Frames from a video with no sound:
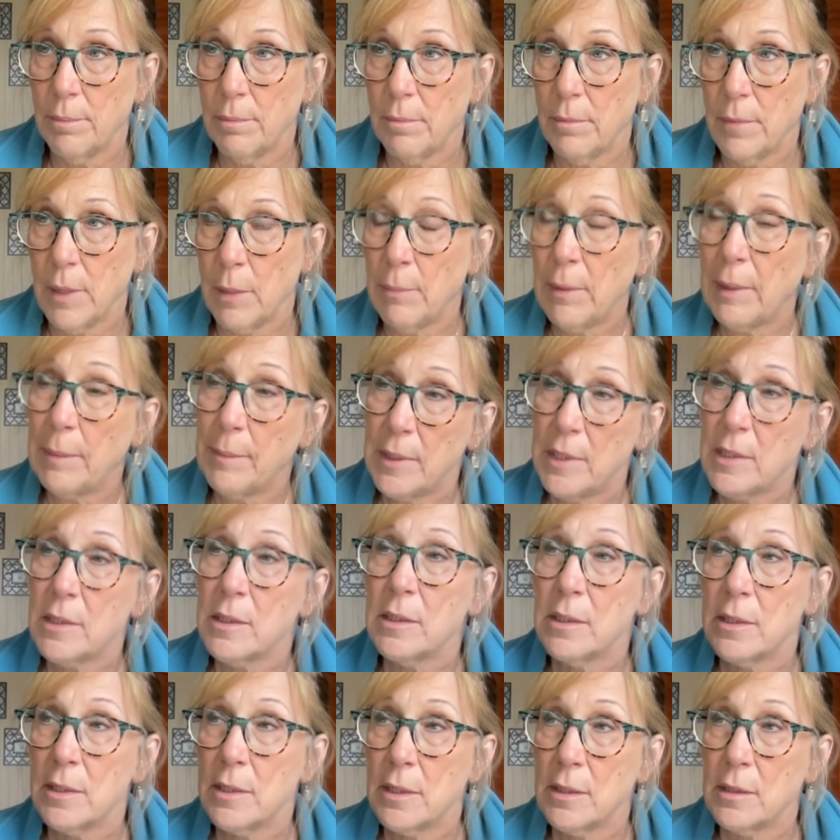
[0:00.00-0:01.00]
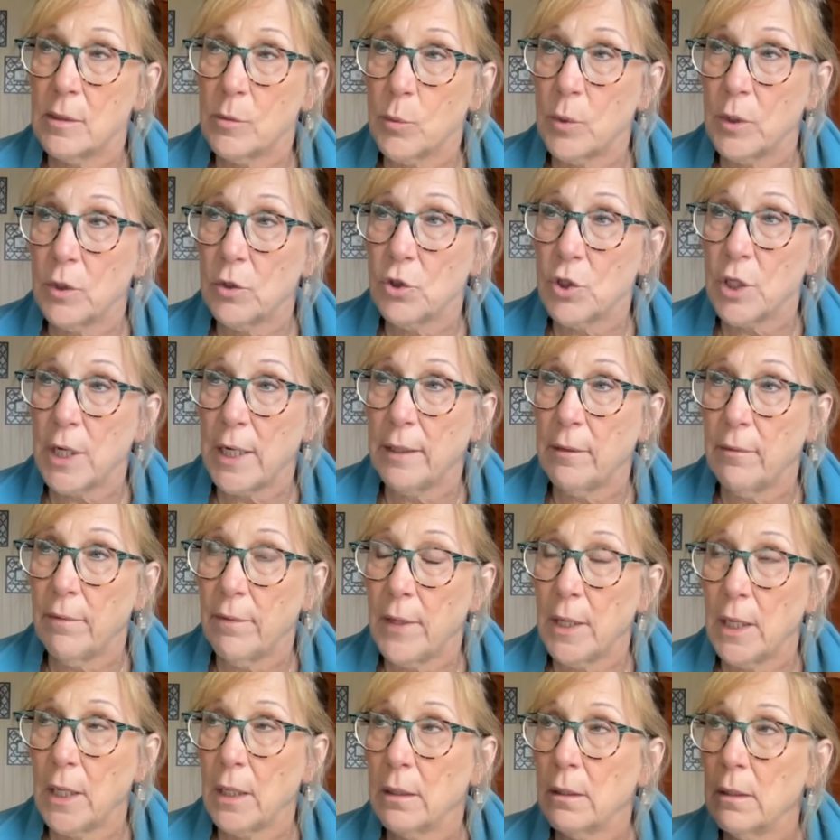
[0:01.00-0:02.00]
and maybe this is the swell child
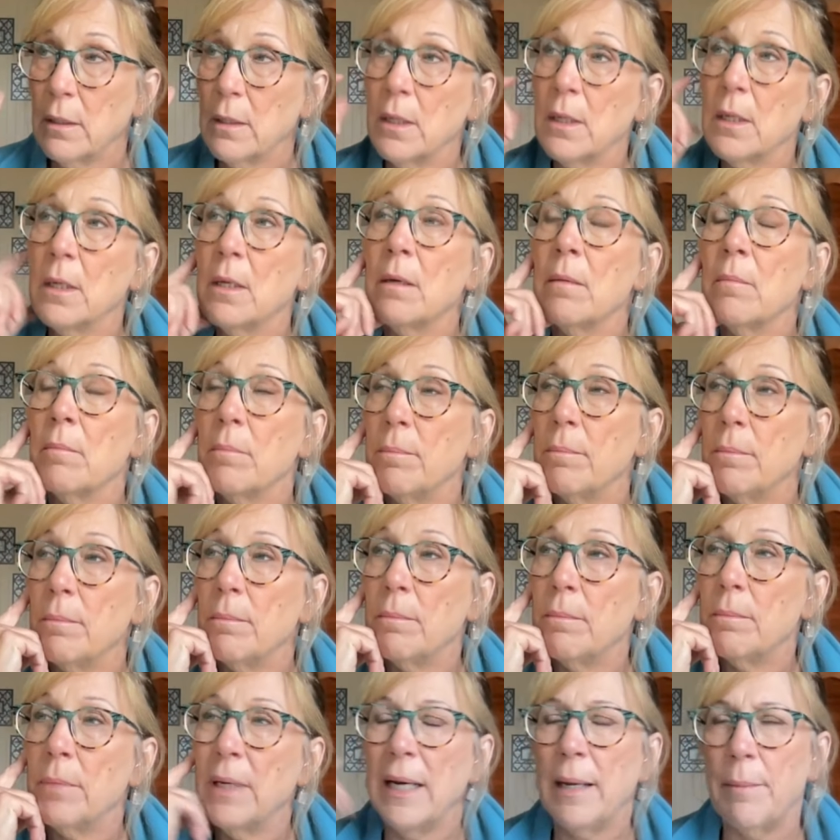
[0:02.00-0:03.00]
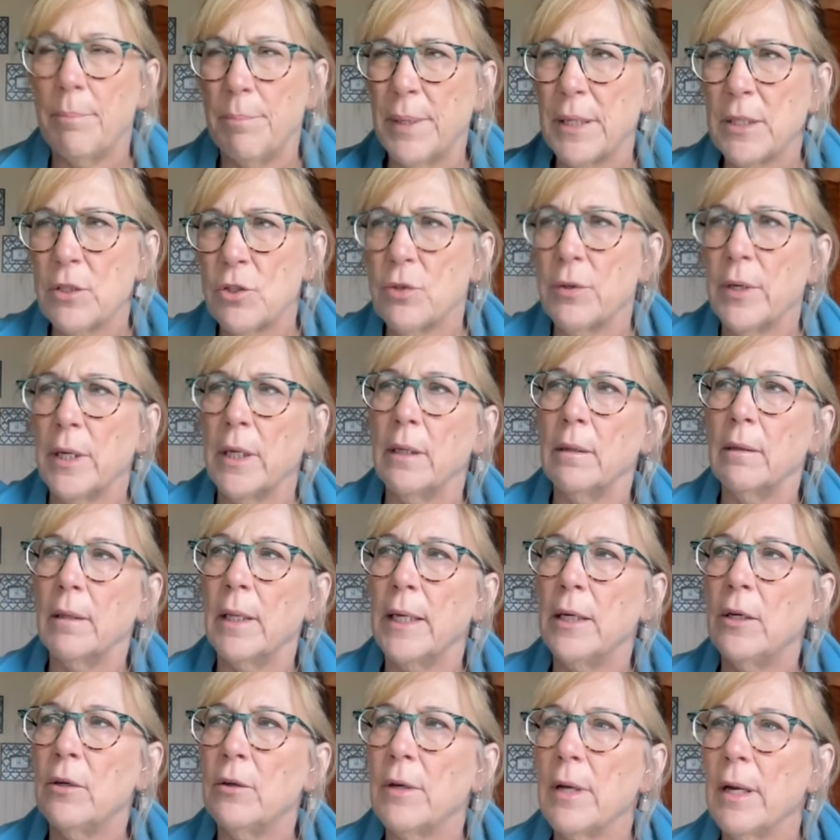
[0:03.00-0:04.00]
thing, but I'm picturing it
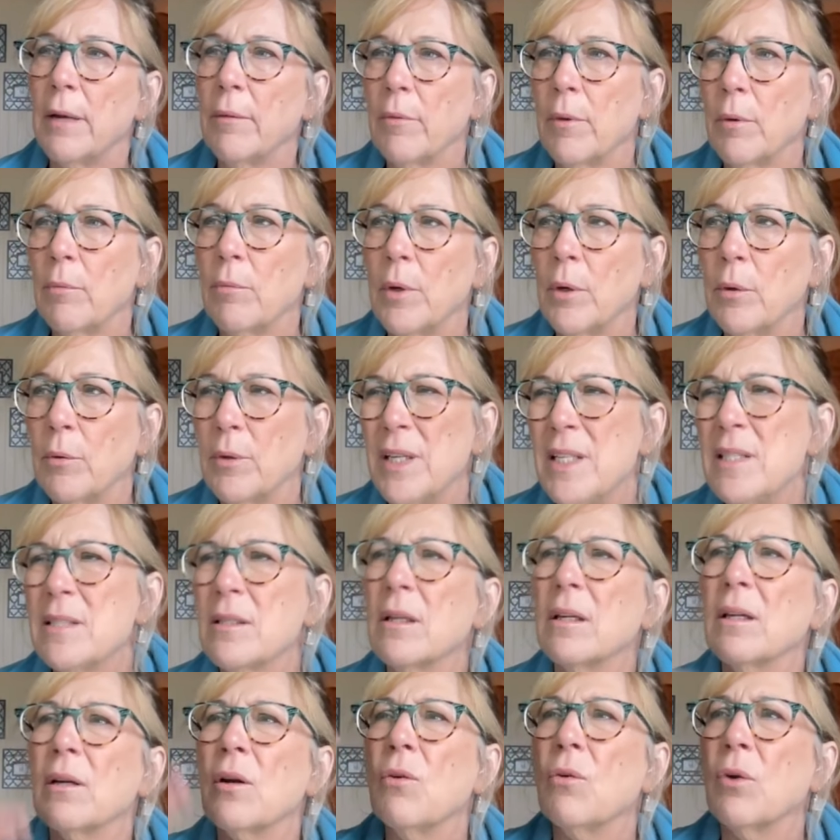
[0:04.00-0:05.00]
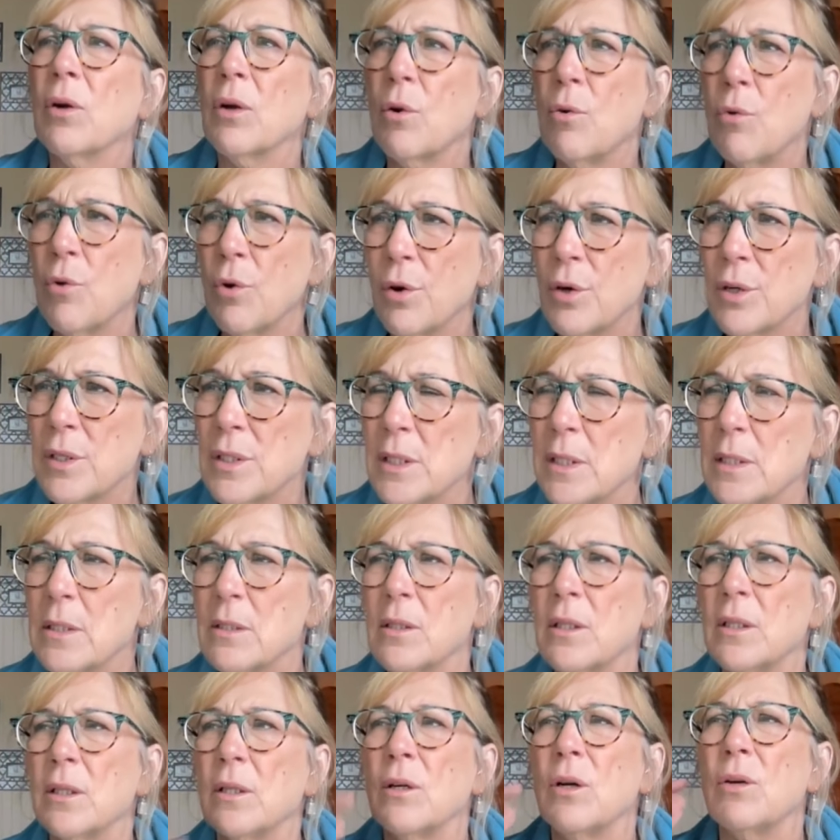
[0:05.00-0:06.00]
later down the road. He's going to go to courts. He's
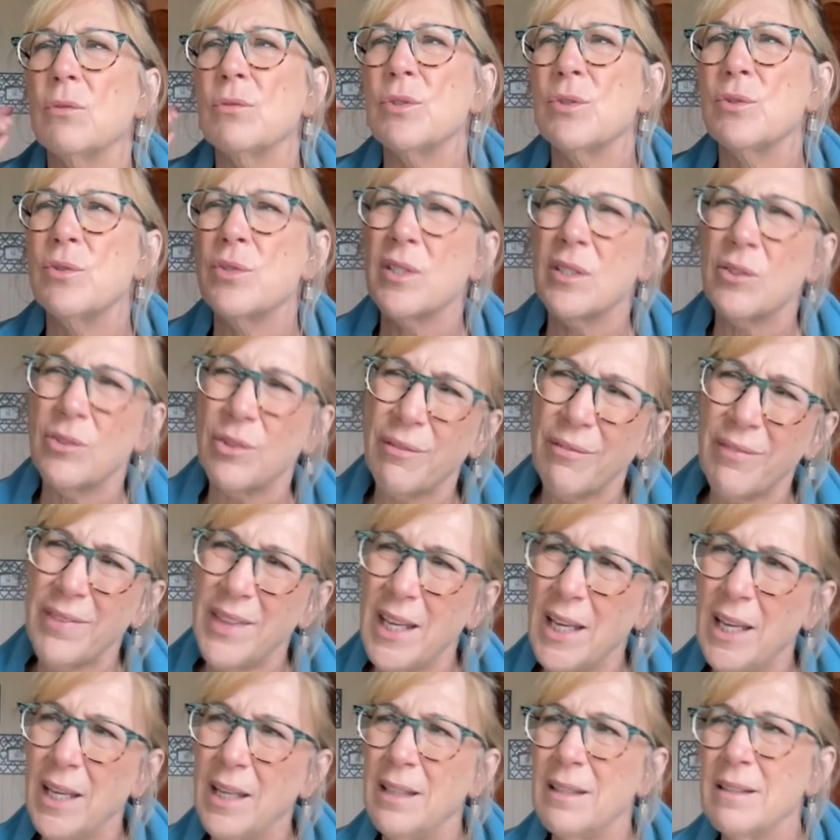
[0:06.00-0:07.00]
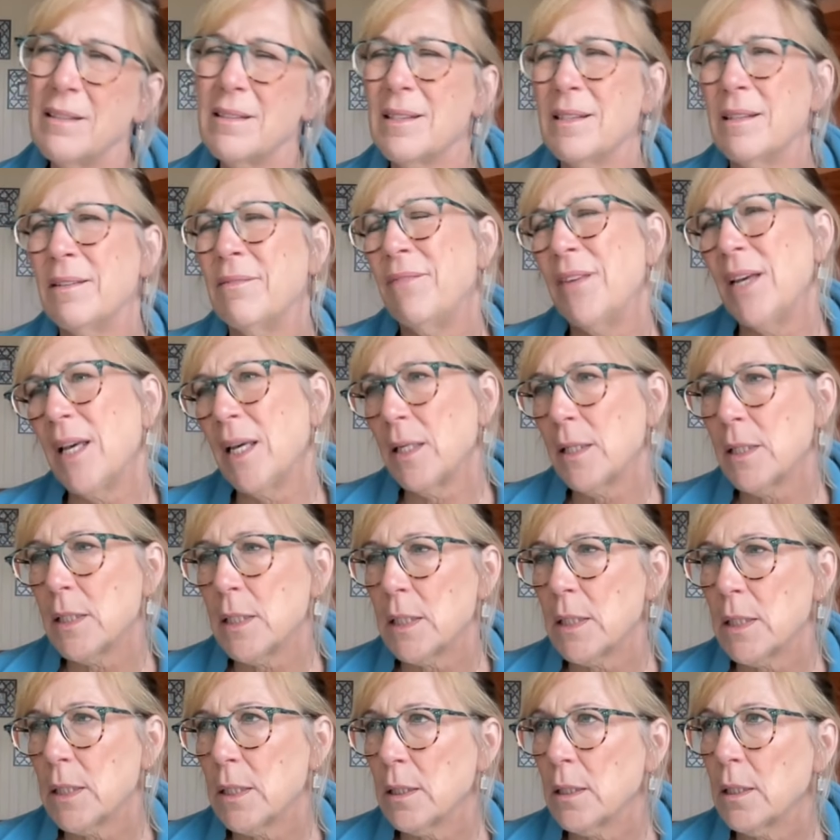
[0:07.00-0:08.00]
going to go do certain things,
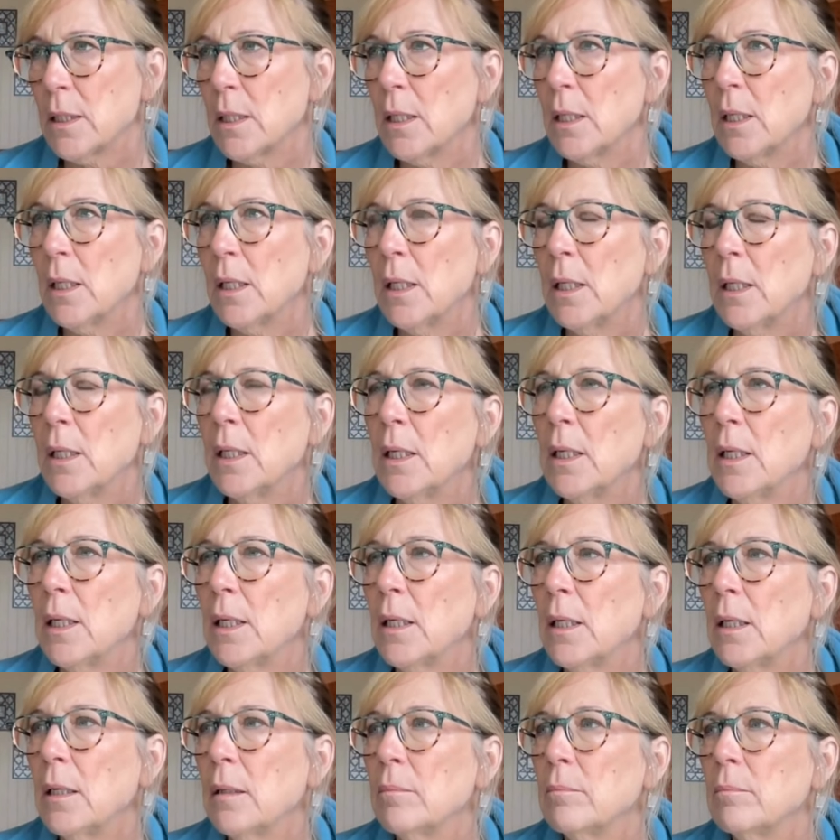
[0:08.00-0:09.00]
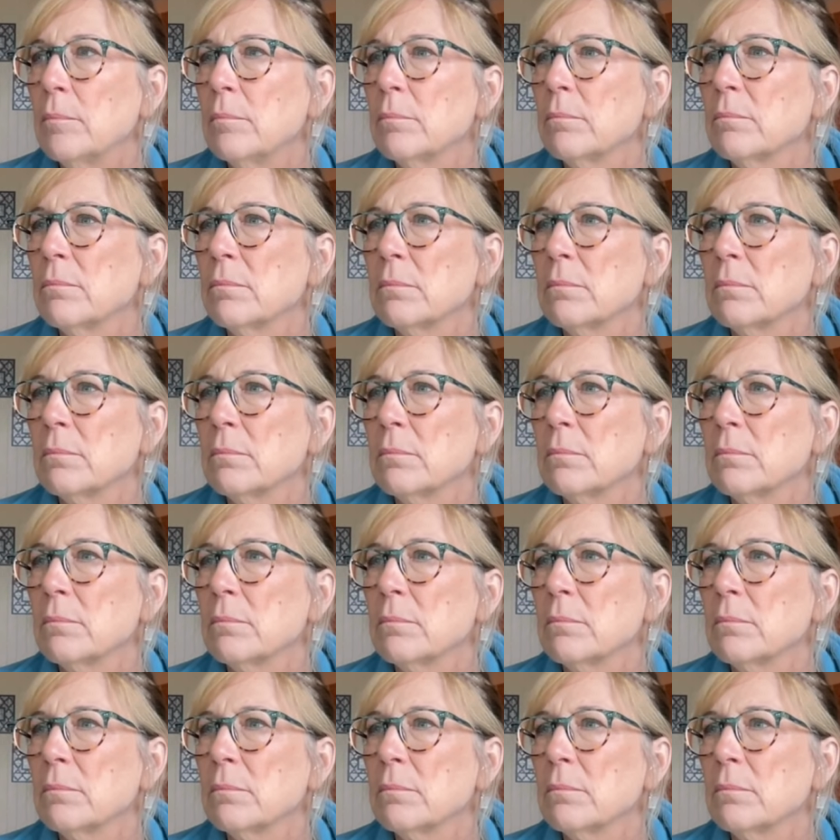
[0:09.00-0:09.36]
events. Um,